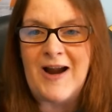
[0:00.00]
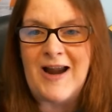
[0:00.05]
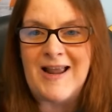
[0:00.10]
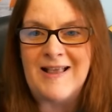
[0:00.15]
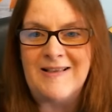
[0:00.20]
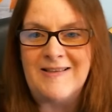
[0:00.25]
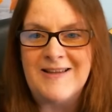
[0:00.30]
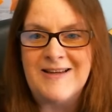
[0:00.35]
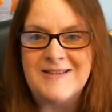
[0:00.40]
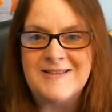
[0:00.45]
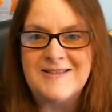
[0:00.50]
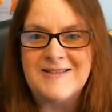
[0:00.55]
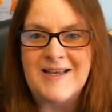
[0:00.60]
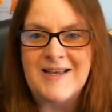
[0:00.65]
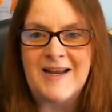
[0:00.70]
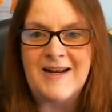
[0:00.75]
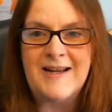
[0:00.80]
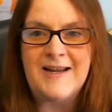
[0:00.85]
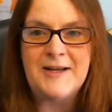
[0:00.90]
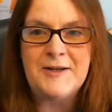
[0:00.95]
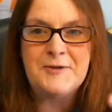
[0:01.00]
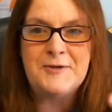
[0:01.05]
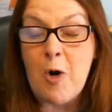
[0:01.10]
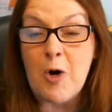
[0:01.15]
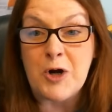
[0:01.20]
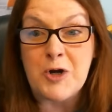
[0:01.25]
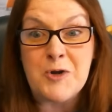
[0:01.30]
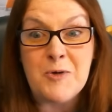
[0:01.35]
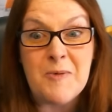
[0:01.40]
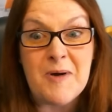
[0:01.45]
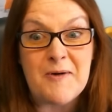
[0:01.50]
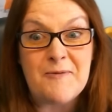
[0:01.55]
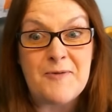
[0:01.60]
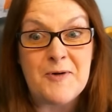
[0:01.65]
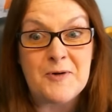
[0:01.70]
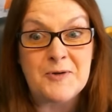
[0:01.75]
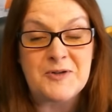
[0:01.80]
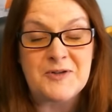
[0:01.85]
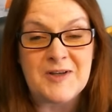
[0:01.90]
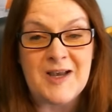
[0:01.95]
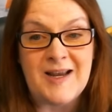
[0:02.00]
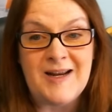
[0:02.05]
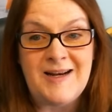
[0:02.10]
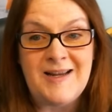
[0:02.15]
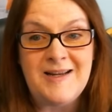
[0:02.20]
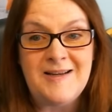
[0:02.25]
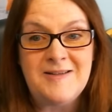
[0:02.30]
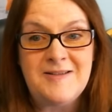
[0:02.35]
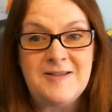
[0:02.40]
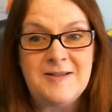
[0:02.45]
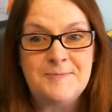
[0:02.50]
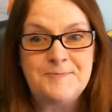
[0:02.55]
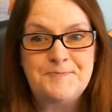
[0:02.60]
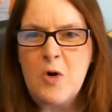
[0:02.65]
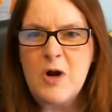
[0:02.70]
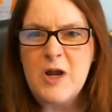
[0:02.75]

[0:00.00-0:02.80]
alien sightings or U F O sightings.